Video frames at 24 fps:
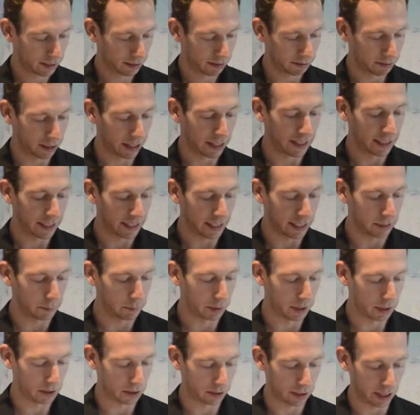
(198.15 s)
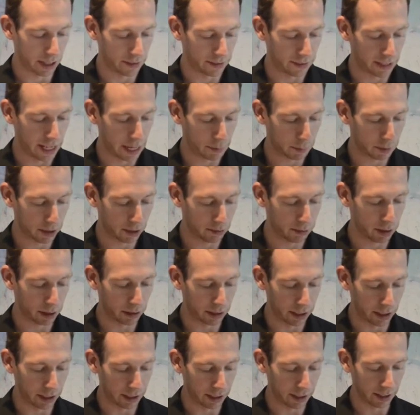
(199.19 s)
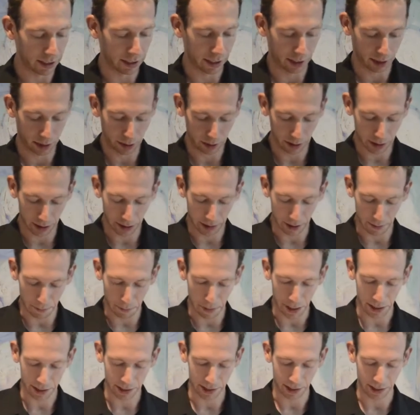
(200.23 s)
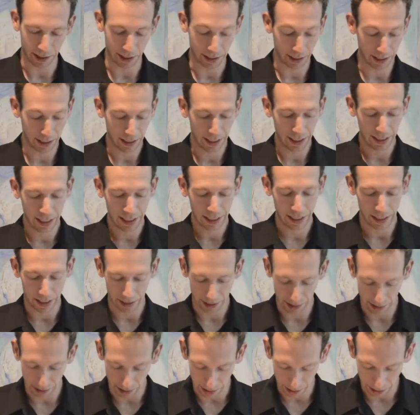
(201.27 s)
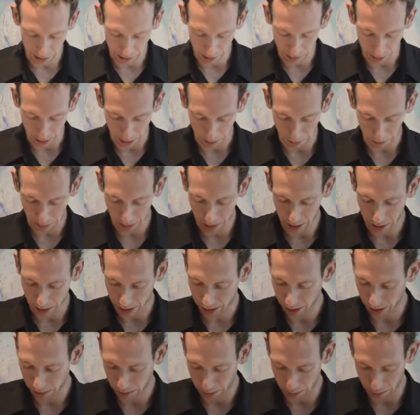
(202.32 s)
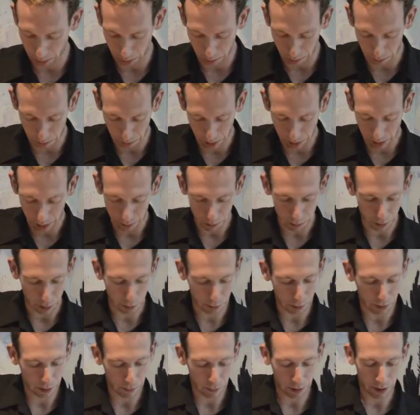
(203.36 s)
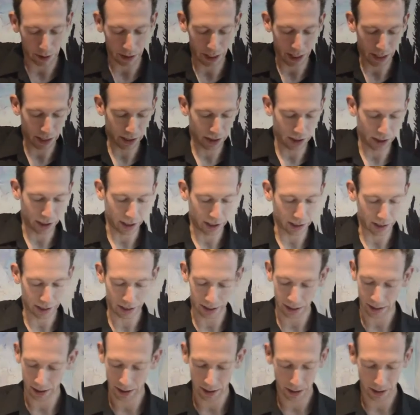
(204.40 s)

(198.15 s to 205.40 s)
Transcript: Ready to eat. Be sure to have a napkin while eating. It could get messy. I'd say so. I'm kind of covered with both peanut butter and jelly.